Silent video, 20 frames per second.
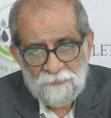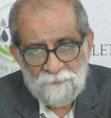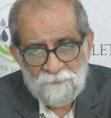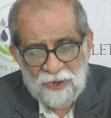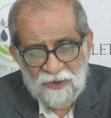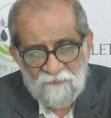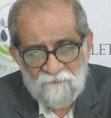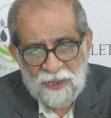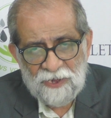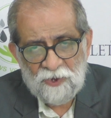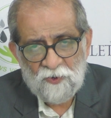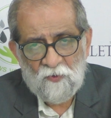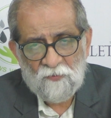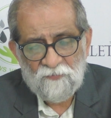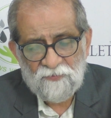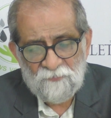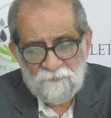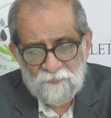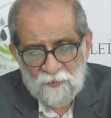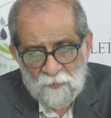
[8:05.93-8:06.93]
my value
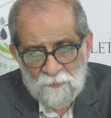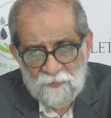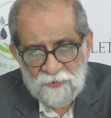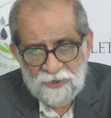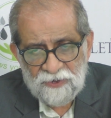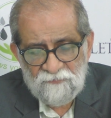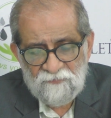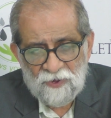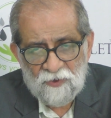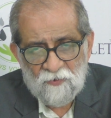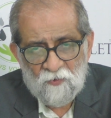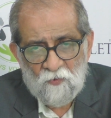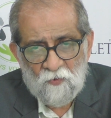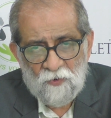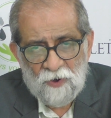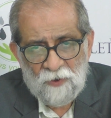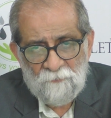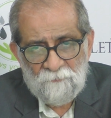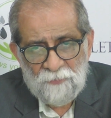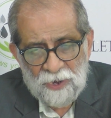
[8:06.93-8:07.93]
of the property will
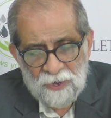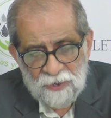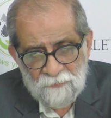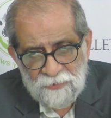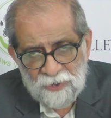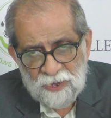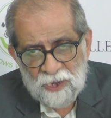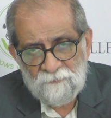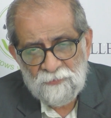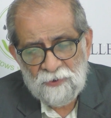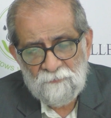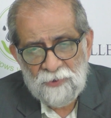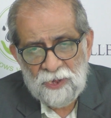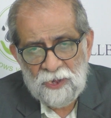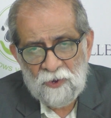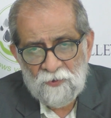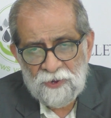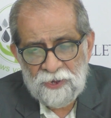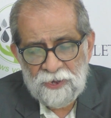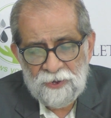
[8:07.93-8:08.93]
go up, I'll become a
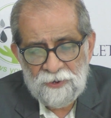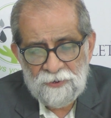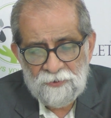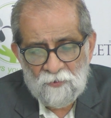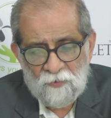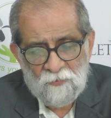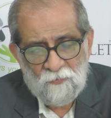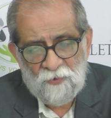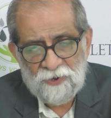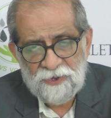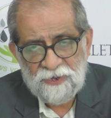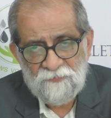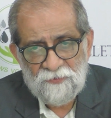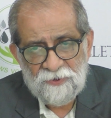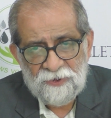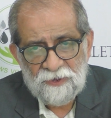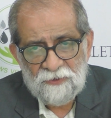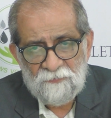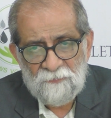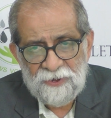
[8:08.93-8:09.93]
millionaire, or
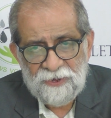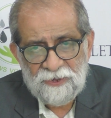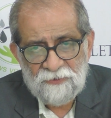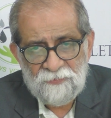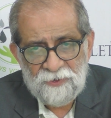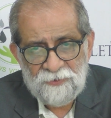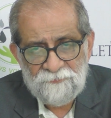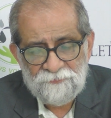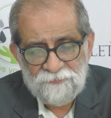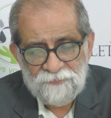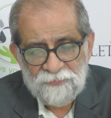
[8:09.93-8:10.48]
whatever it might be.